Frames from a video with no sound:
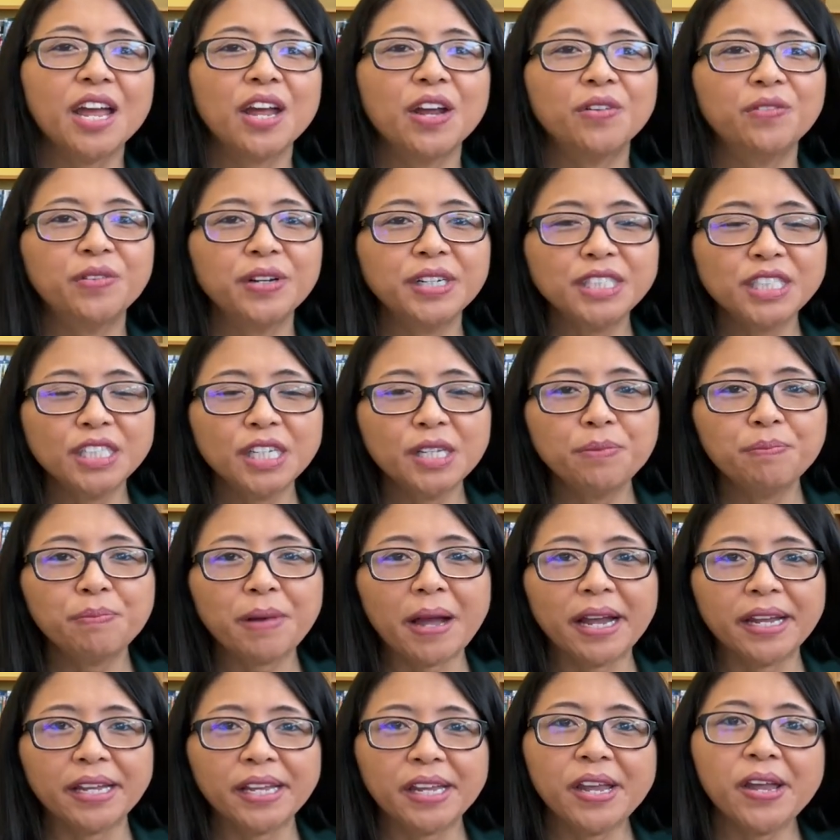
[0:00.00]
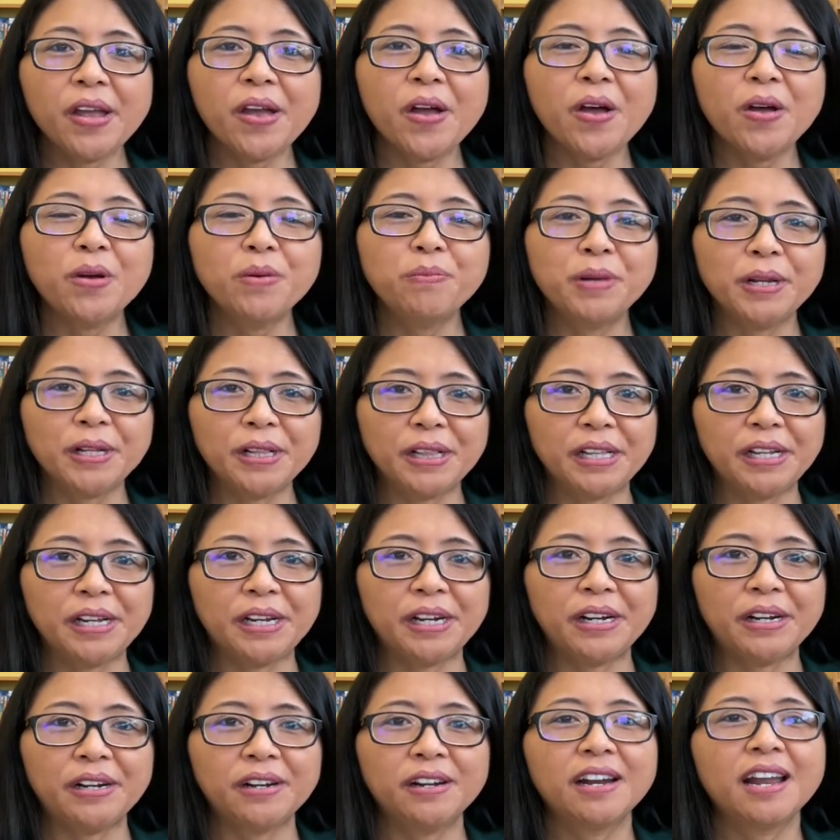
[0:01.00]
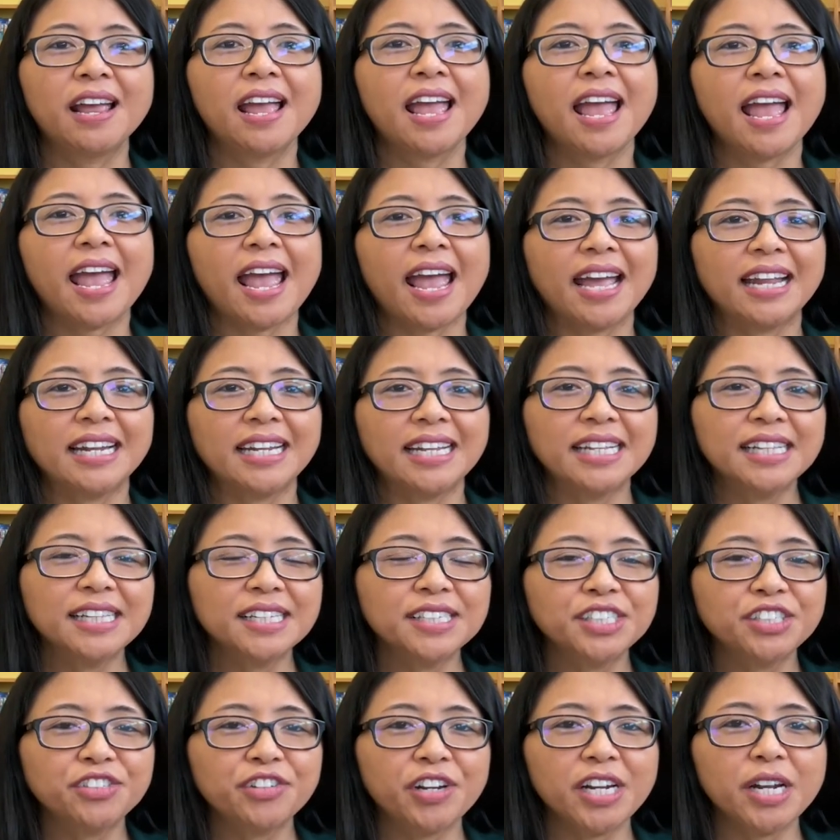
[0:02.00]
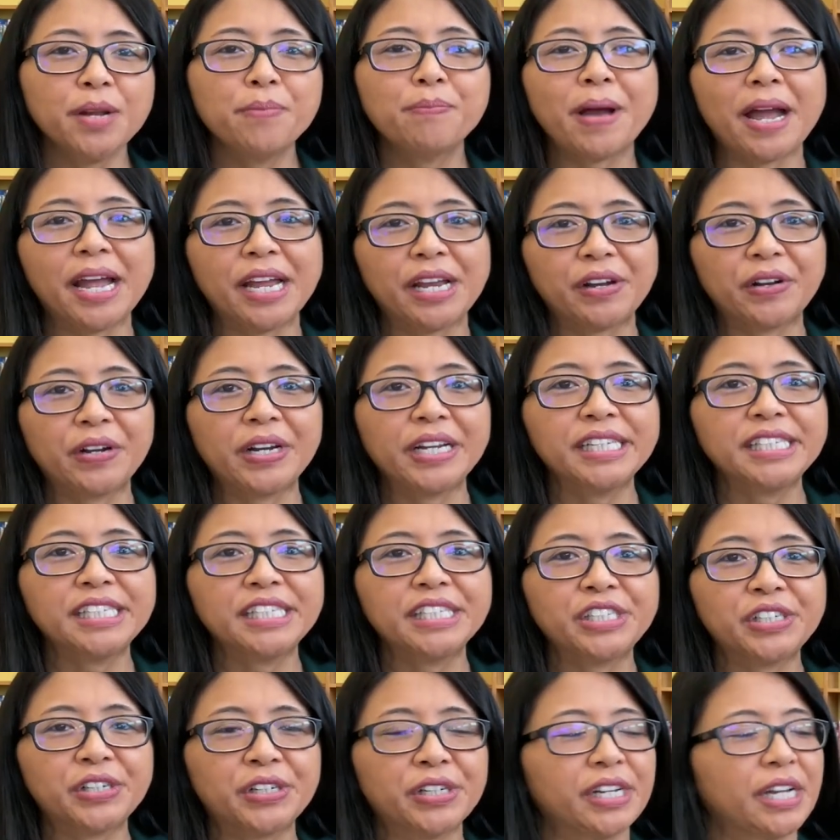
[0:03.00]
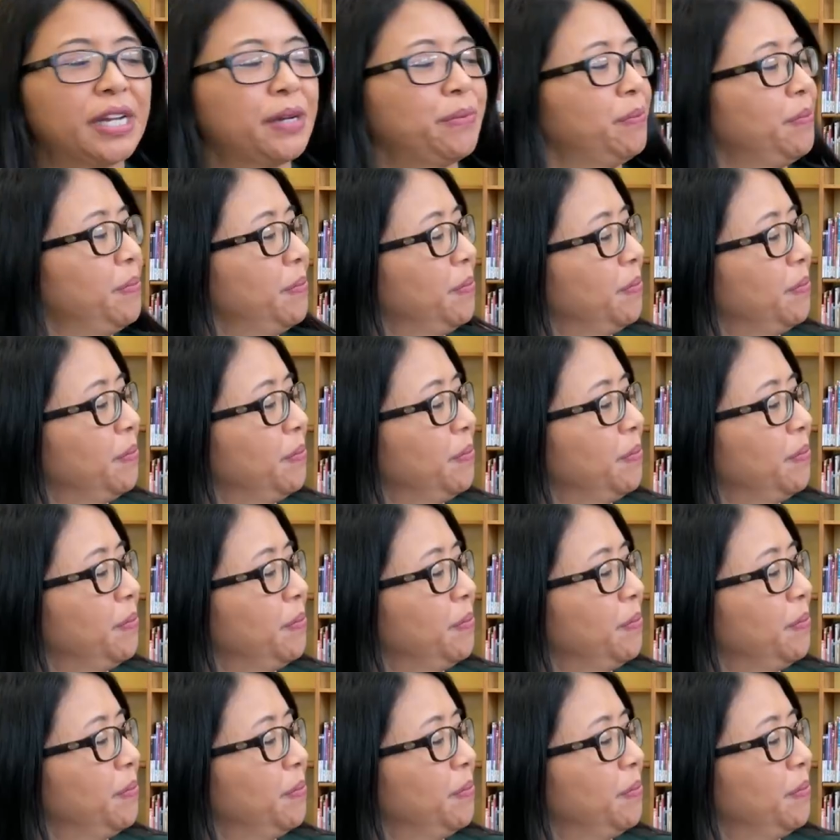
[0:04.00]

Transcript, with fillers: written by Kyo Maclear and illustrated by Chris Turnham.